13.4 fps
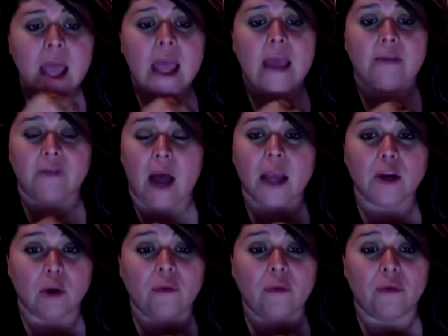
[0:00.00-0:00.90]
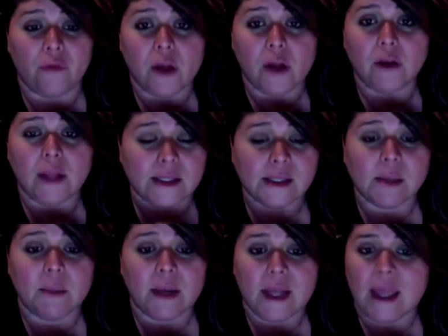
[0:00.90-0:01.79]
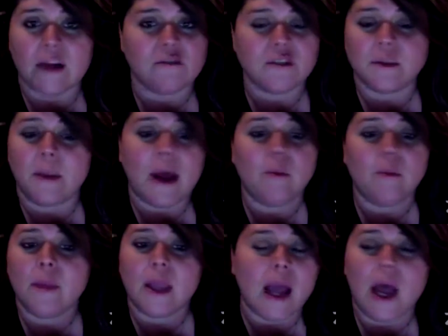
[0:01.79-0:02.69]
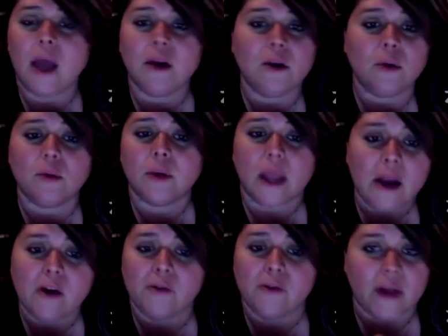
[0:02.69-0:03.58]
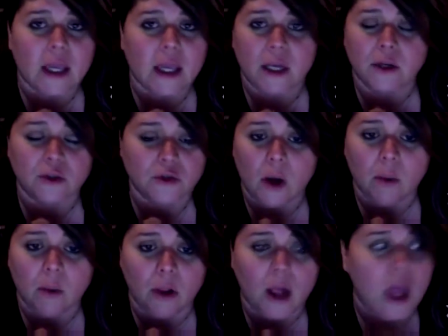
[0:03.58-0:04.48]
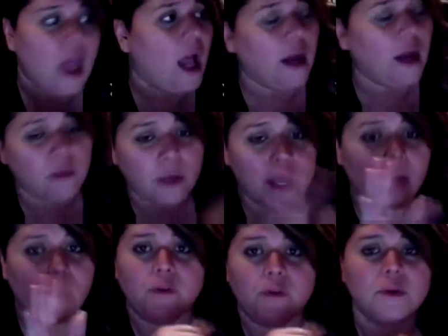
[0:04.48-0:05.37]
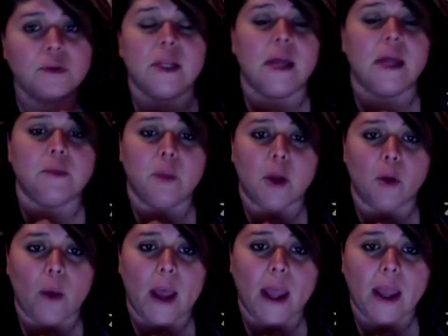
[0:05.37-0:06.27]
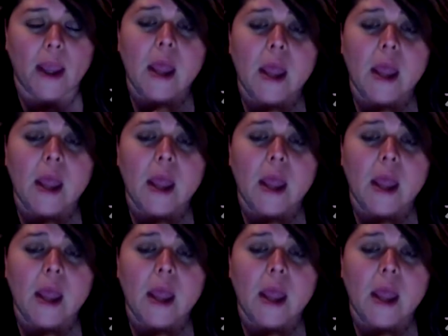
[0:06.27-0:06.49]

If I don't feel like somebody cares about me, I don't care if I get in trouble. I don't care if you send me away.